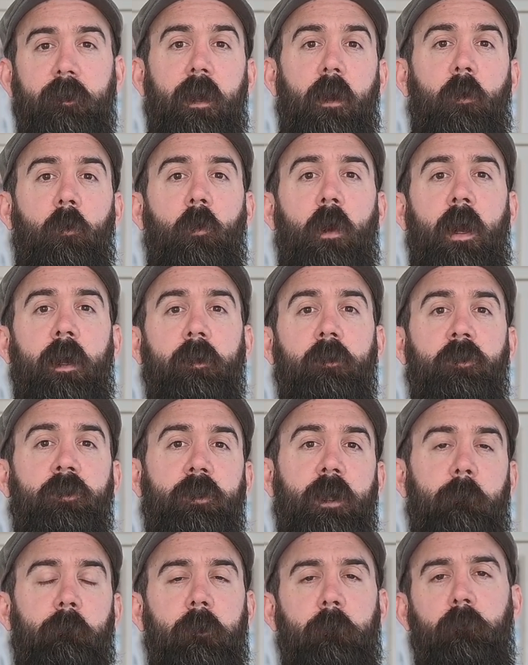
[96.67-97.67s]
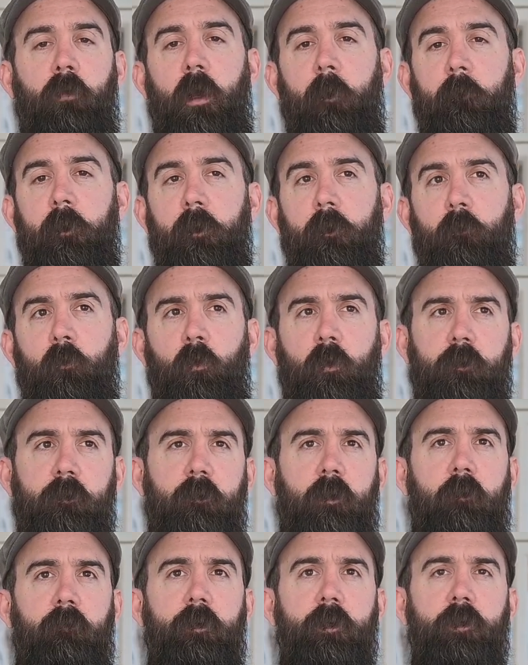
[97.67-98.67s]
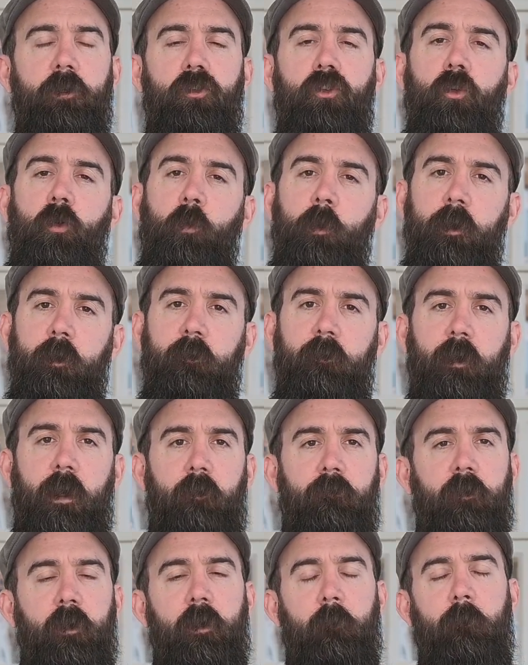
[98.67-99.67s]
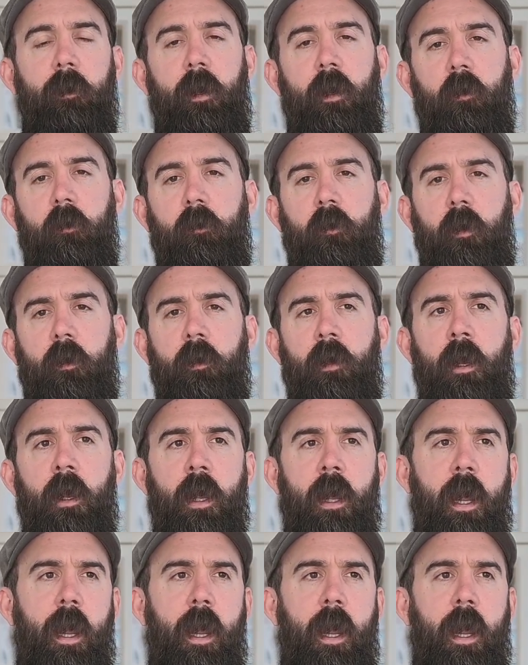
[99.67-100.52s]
Now, I shape it probably once every 2 weeks after I get my hair cut,